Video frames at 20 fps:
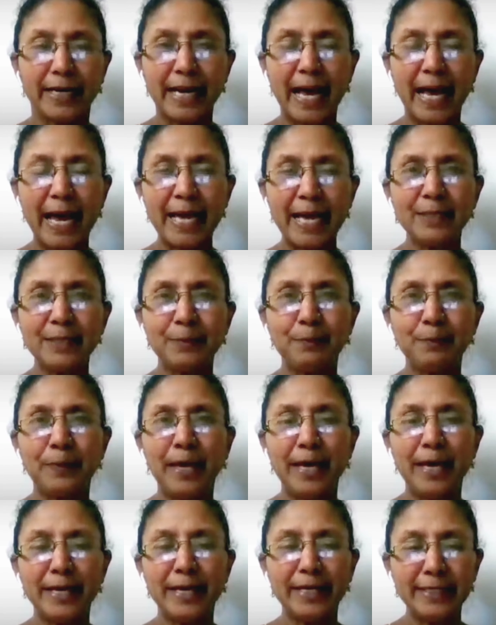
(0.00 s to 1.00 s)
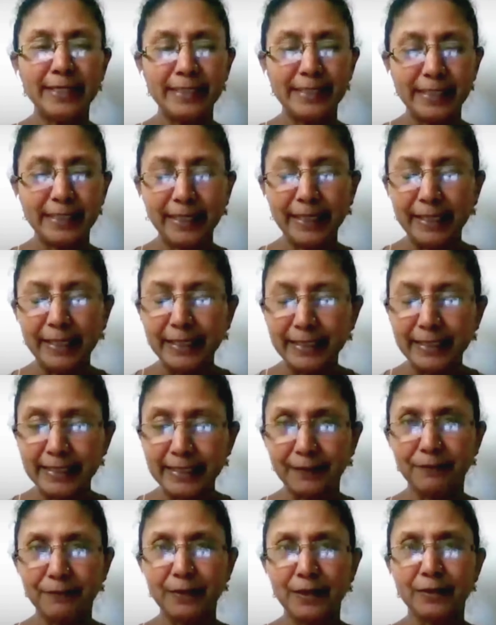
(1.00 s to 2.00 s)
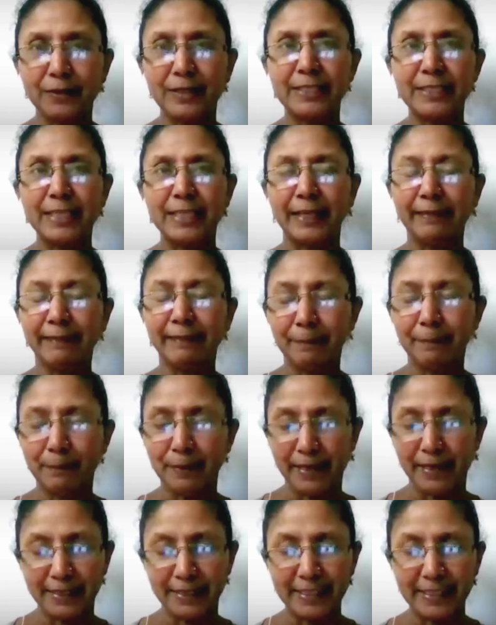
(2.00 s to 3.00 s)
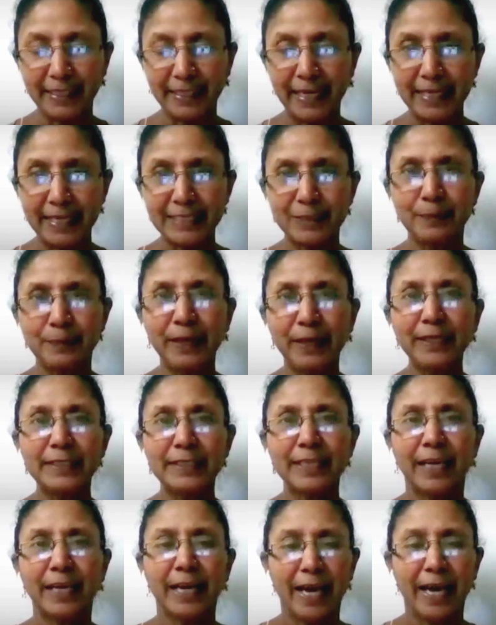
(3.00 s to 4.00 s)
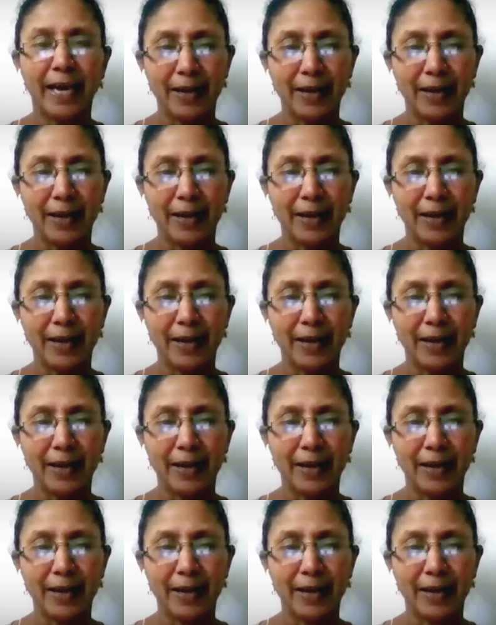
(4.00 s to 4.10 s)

grandparental interference in the parenting aspect,